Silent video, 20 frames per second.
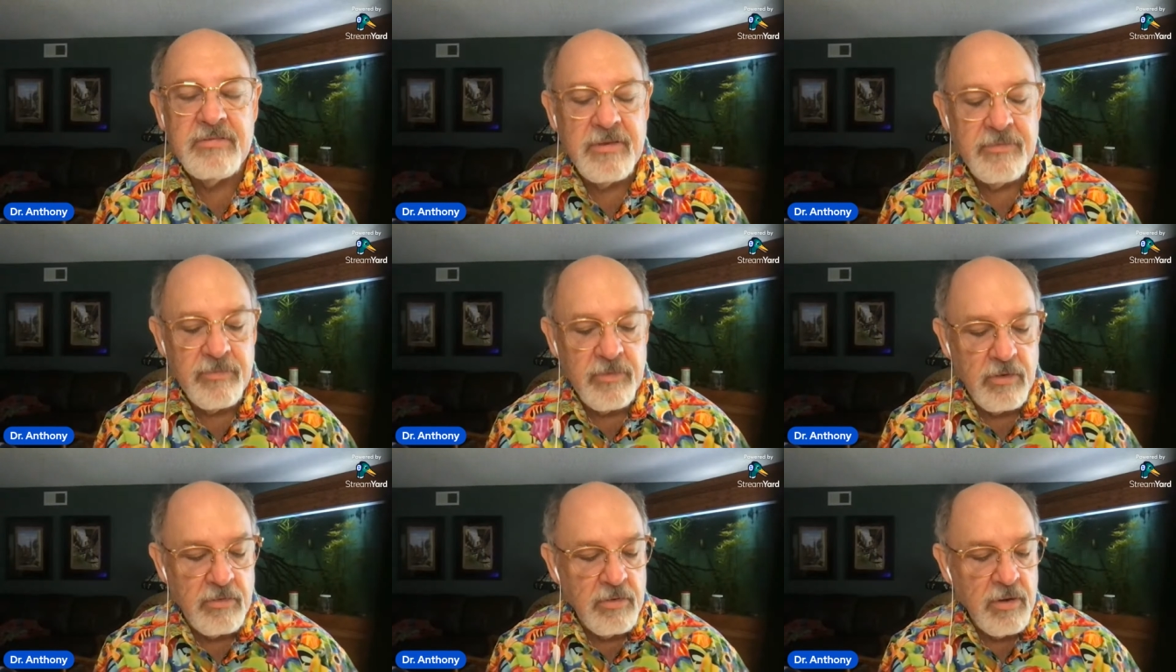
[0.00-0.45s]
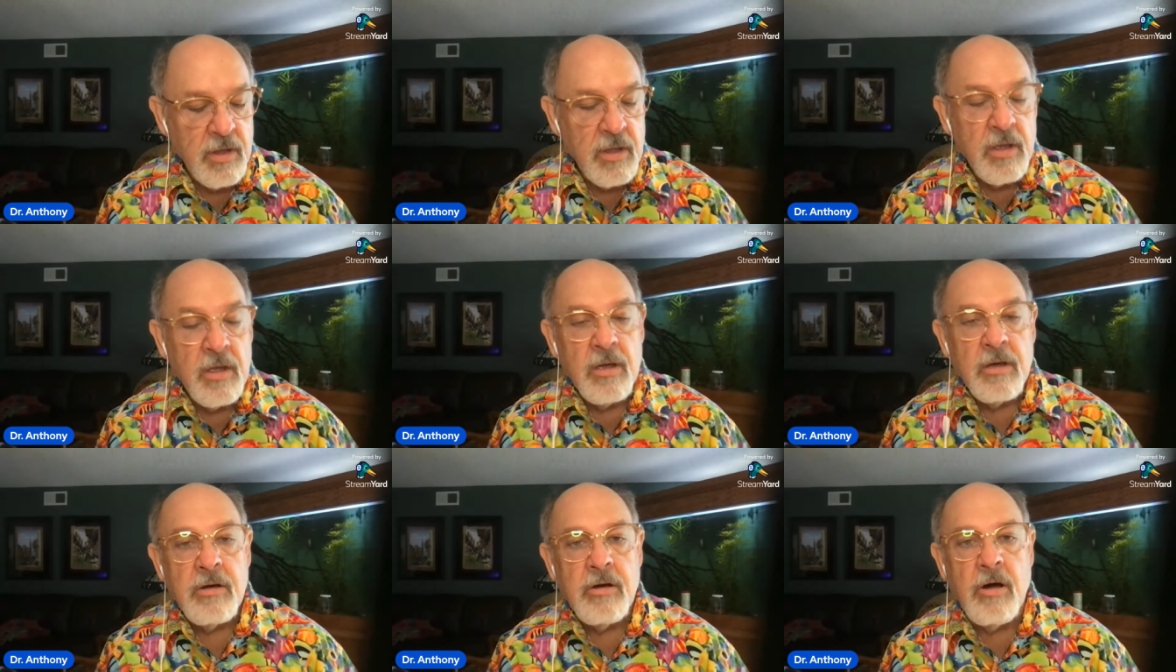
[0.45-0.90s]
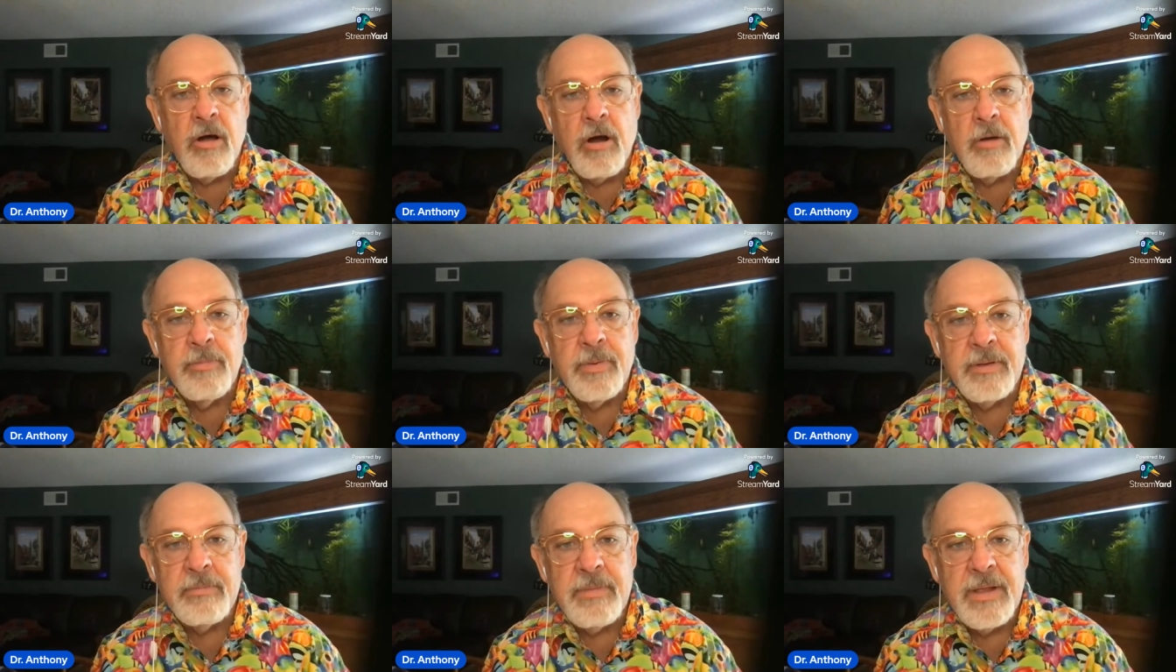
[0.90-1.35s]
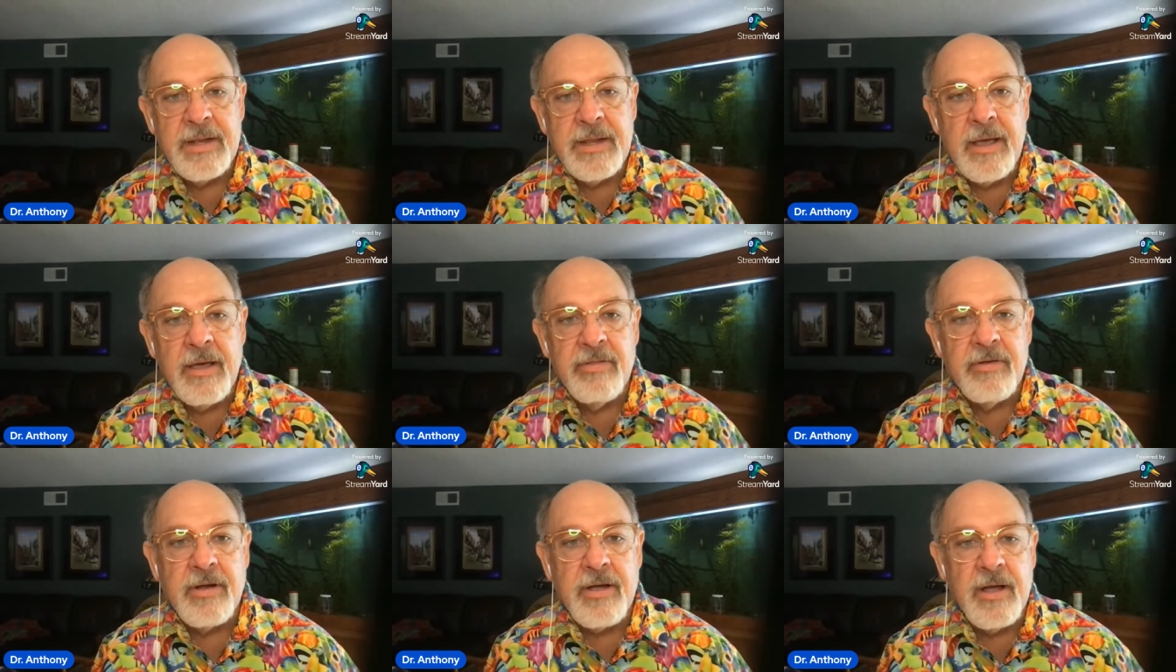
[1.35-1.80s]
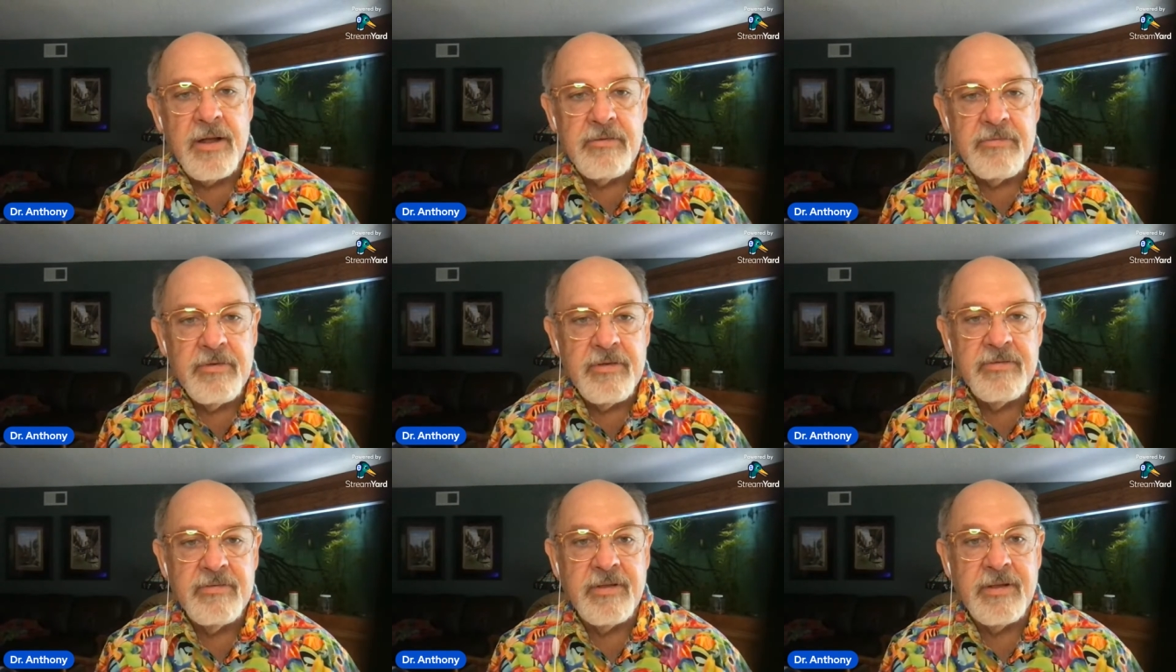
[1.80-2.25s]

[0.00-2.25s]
even though carp in many other countries,